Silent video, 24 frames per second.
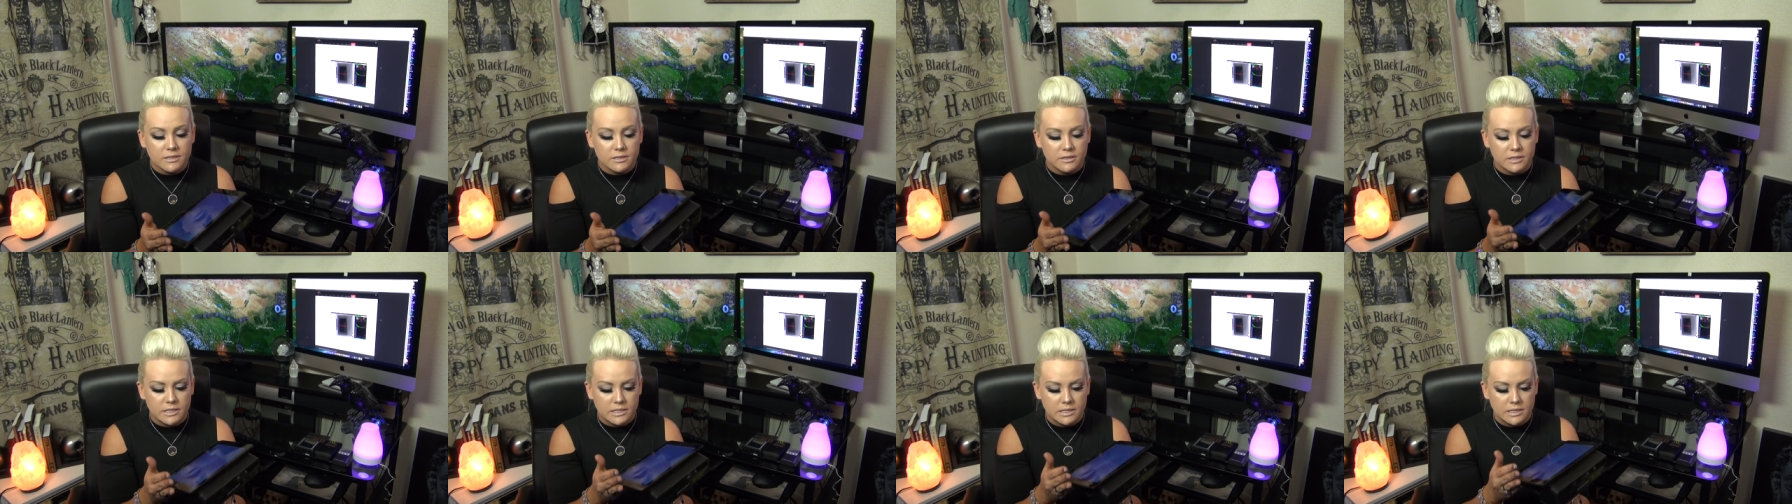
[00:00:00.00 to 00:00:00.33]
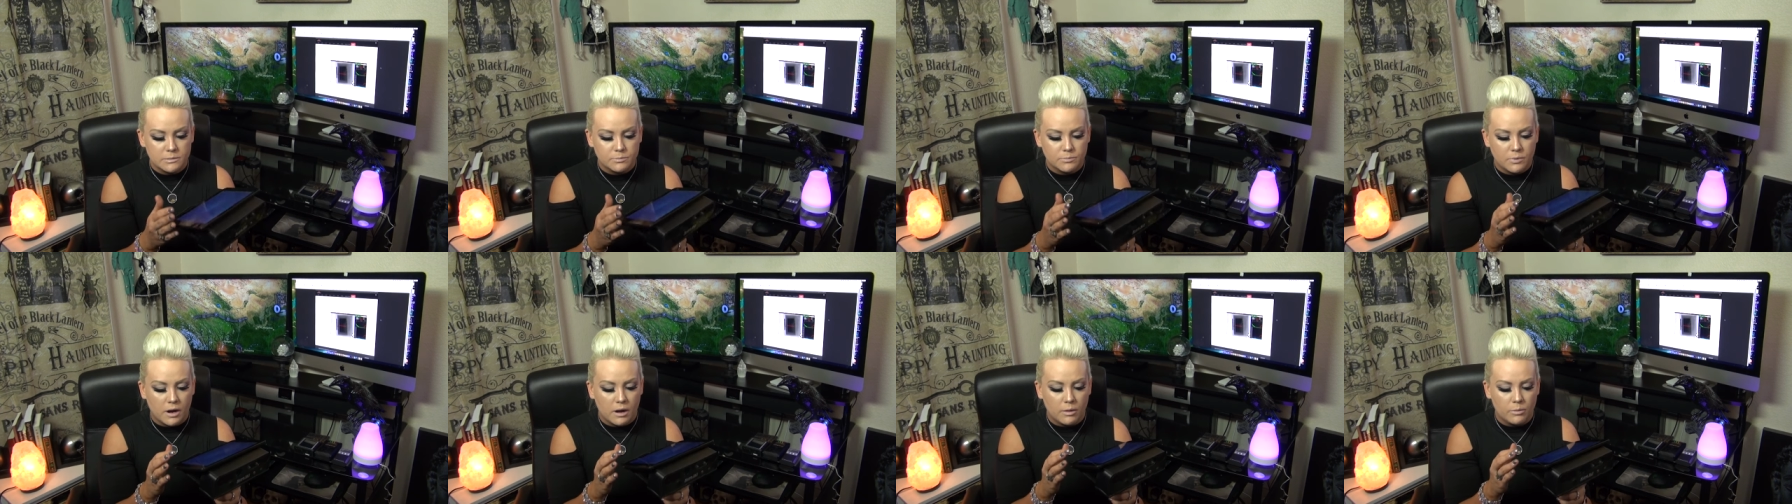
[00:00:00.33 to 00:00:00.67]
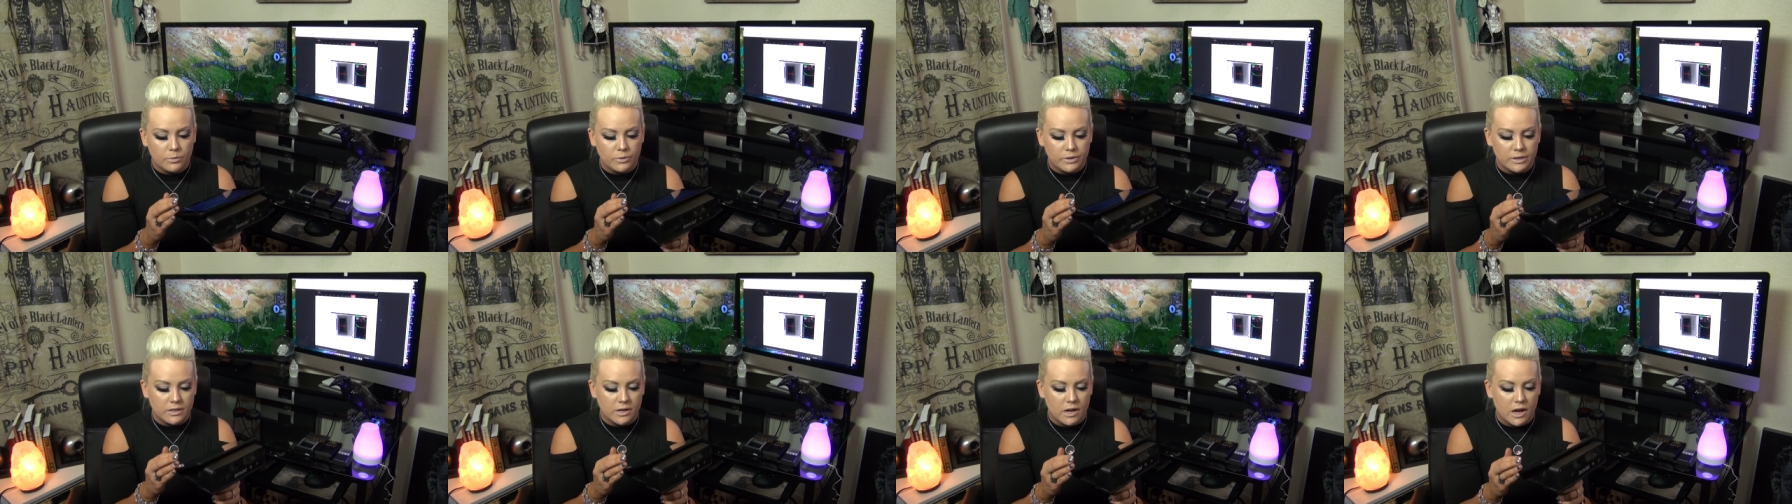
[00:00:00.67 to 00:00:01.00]
This is
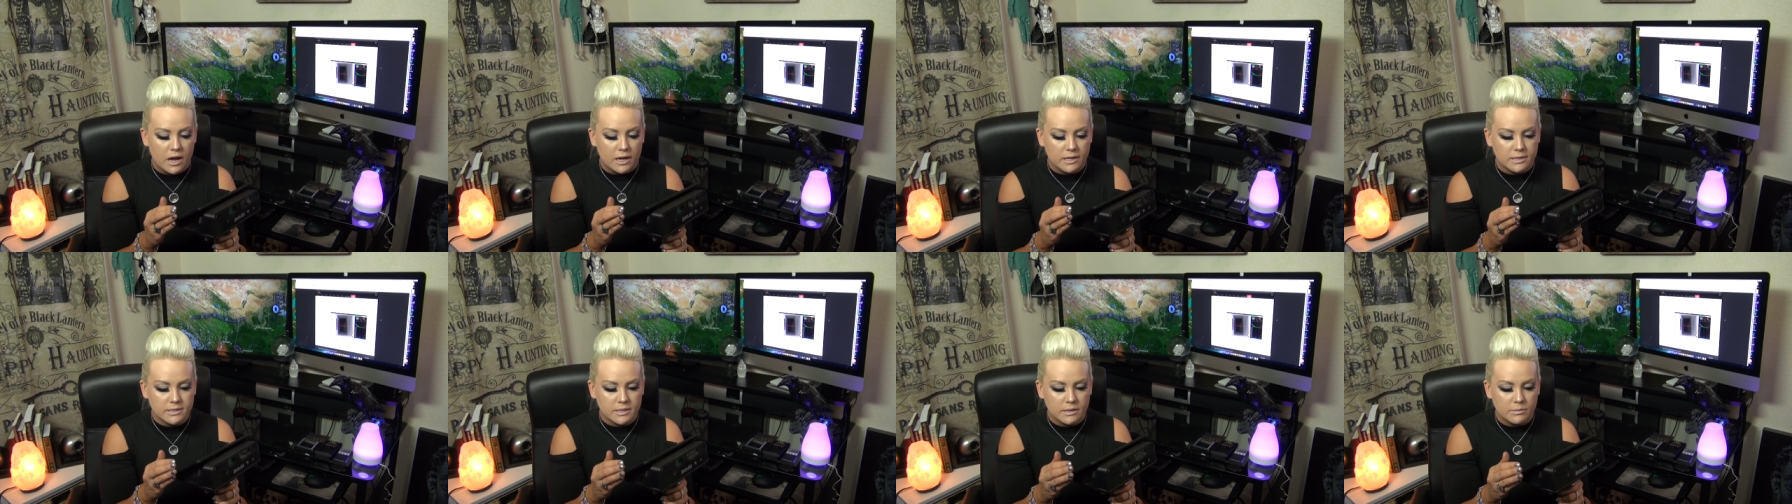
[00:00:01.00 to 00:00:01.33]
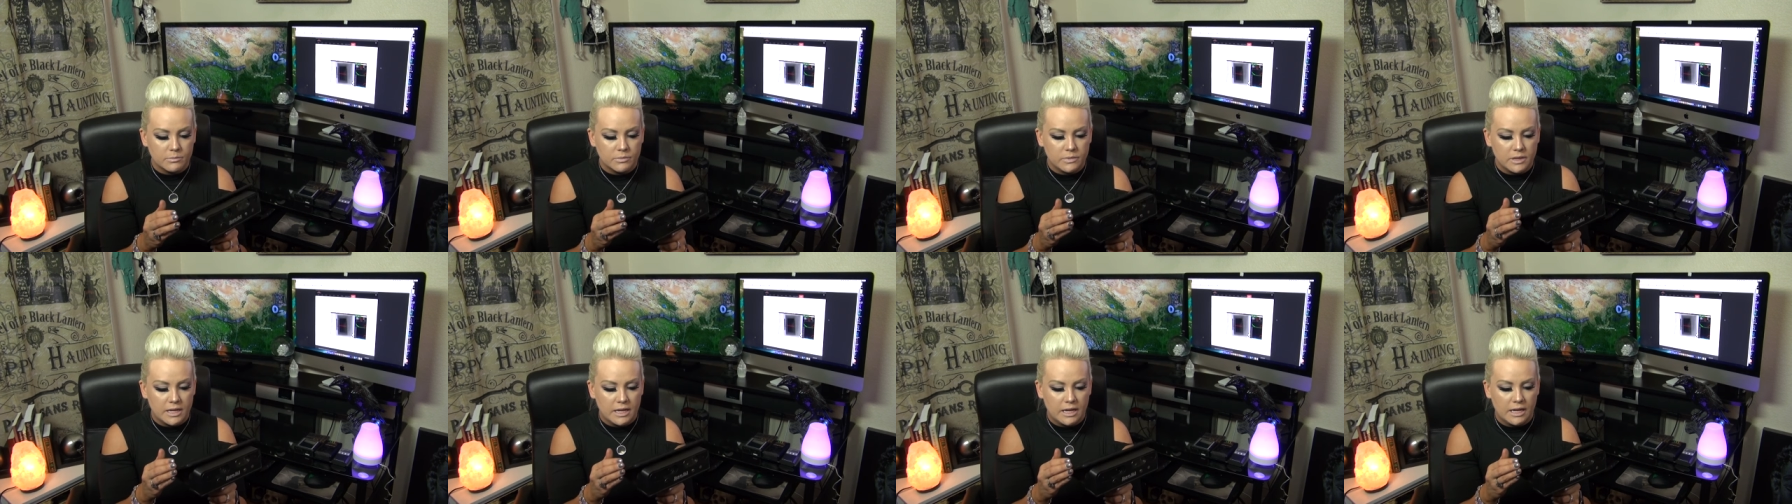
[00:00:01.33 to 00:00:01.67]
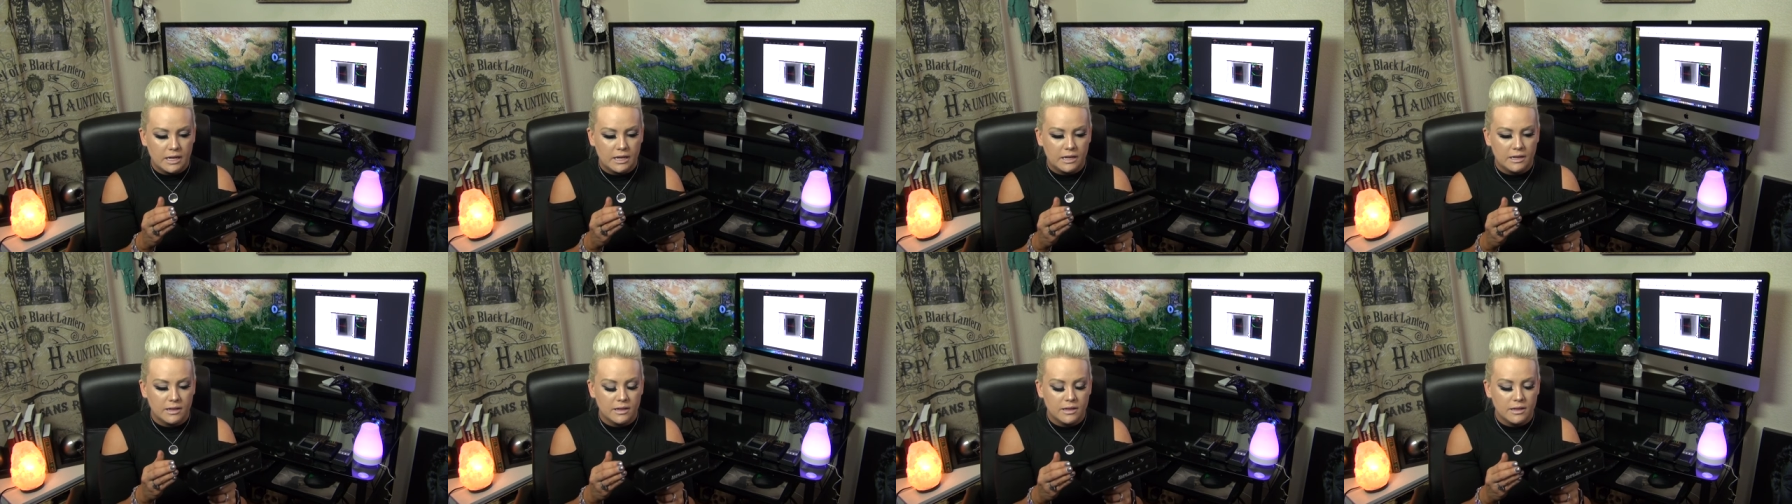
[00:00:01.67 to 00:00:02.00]
probably not
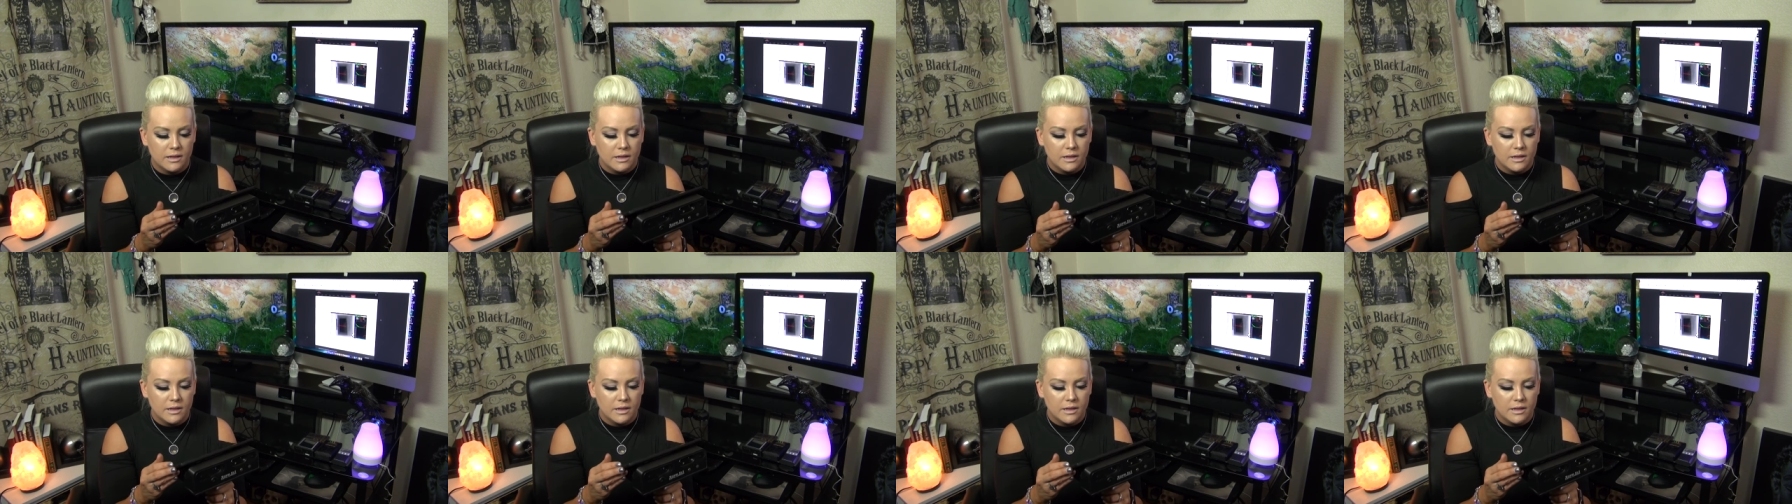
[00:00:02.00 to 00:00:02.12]
something